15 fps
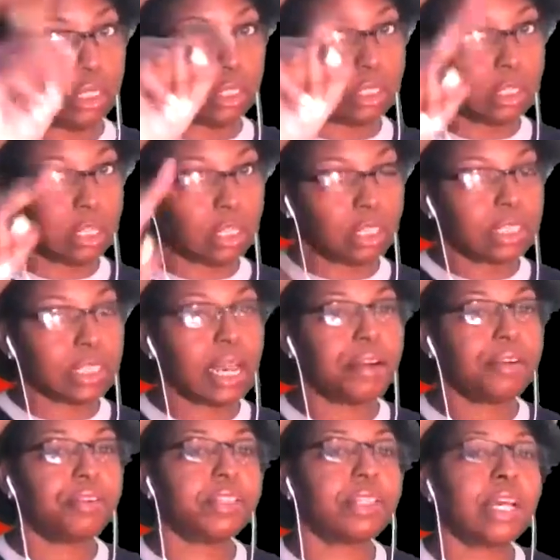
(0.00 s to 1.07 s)
needs to cut
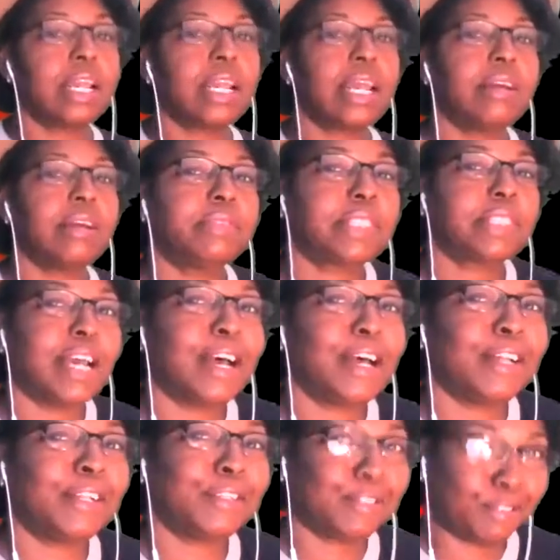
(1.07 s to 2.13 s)
down on that
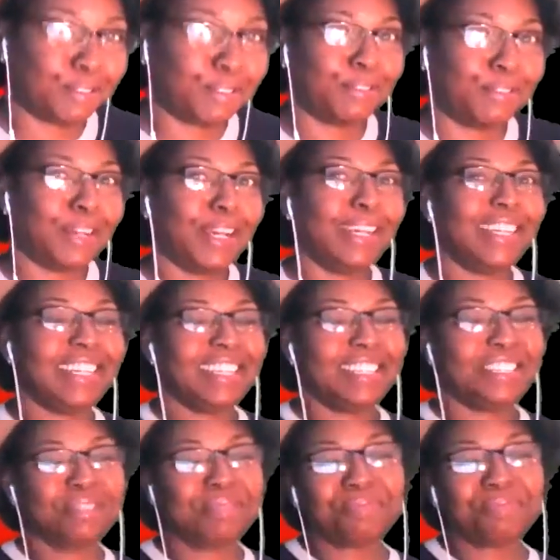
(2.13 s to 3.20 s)
lifestyle, right?
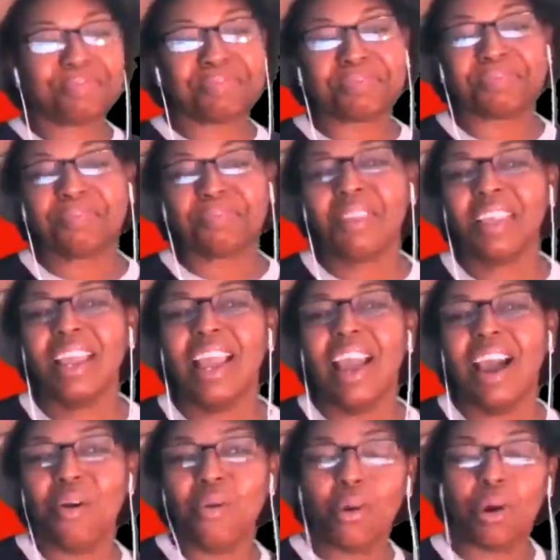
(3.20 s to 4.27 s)

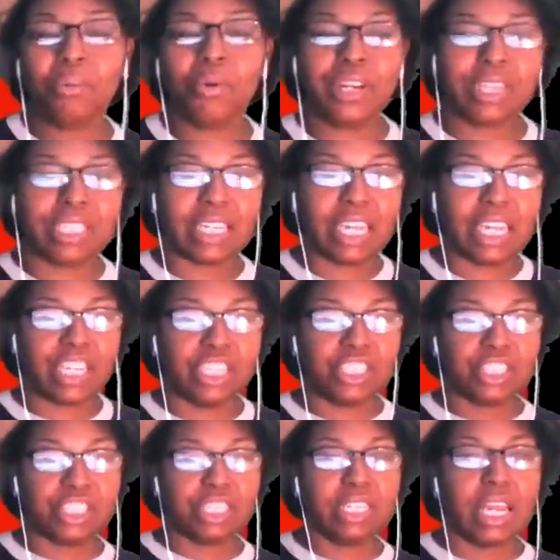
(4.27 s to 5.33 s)
One more
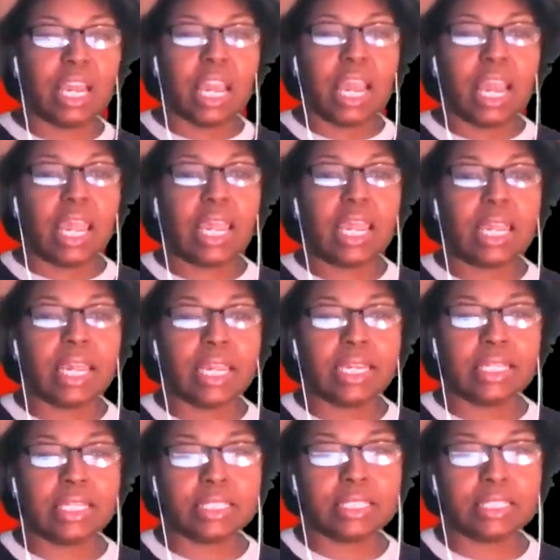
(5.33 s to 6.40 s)
indication
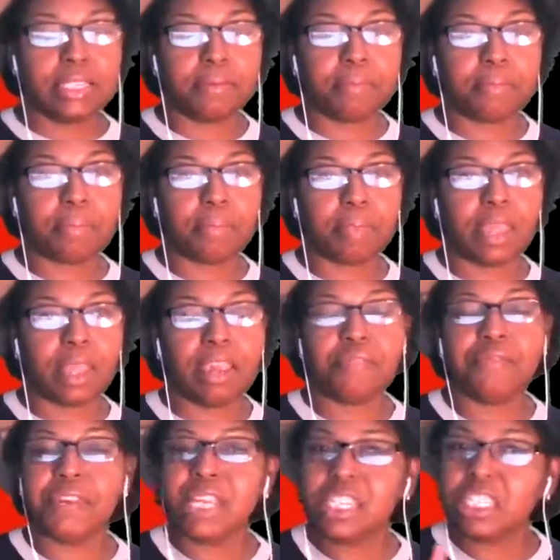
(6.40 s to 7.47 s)
is
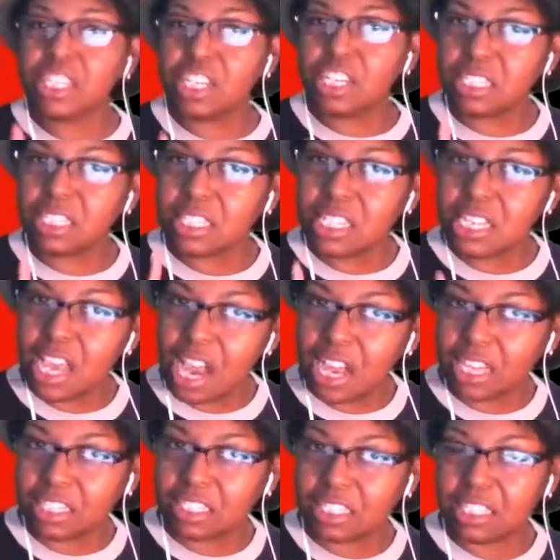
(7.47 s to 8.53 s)
if he does
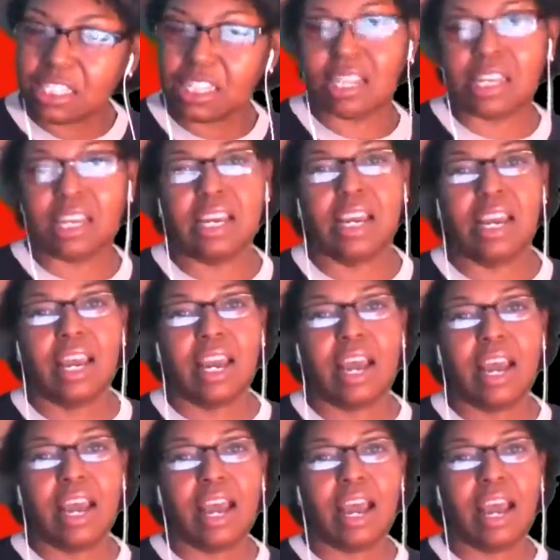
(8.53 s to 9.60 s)
not
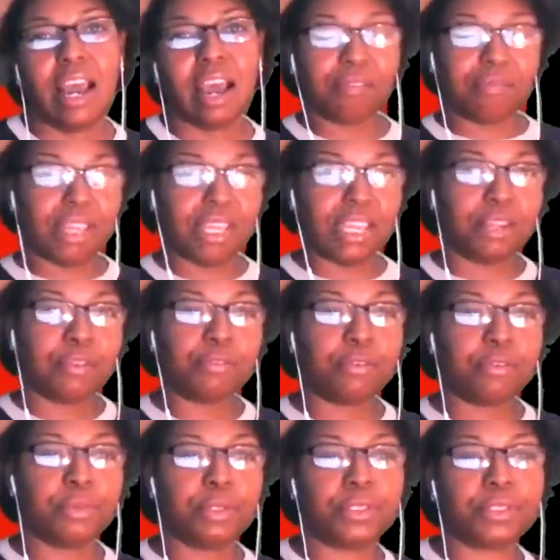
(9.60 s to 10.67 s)
have the
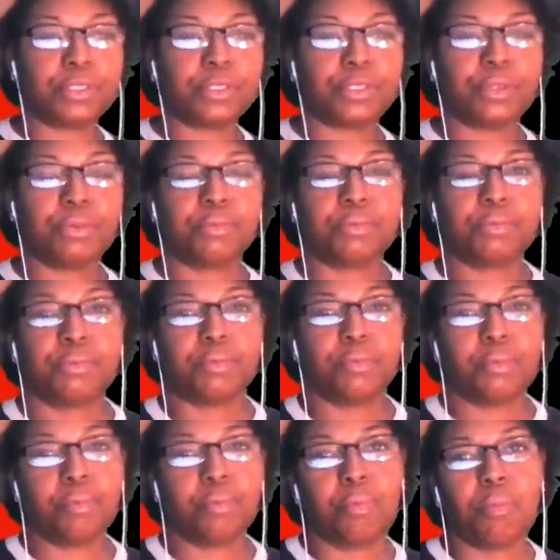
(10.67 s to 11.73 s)
infamous
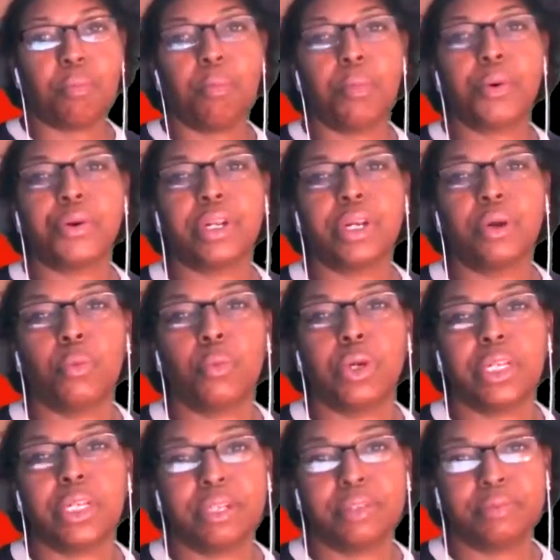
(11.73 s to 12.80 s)
morning
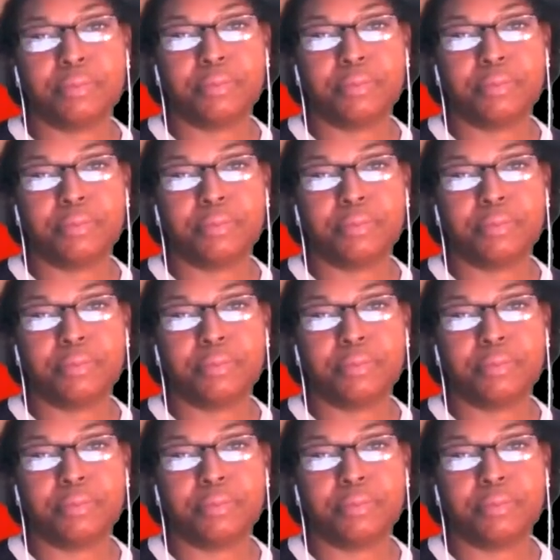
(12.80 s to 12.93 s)
woody.